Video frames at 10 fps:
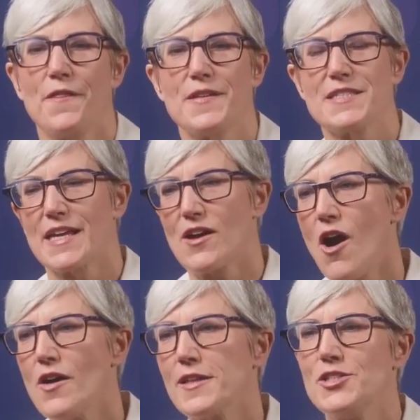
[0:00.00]
on the
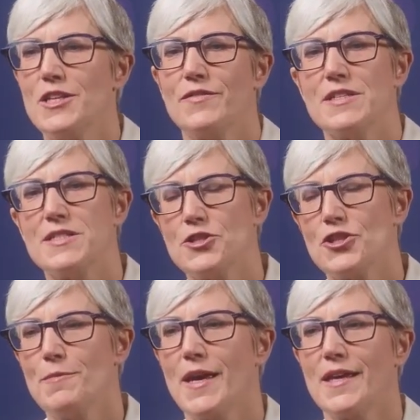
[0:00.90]
psychology of
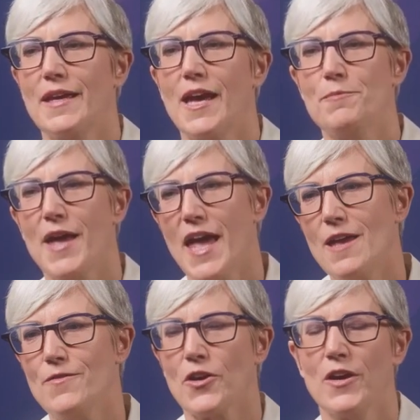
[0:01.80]
decision making and
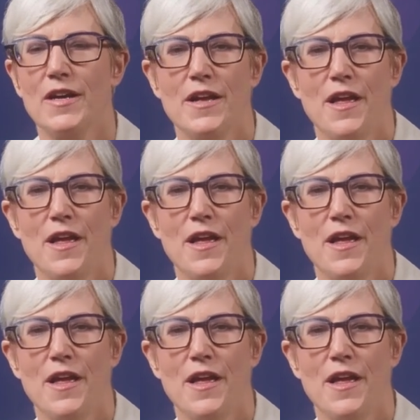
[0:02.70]
behavior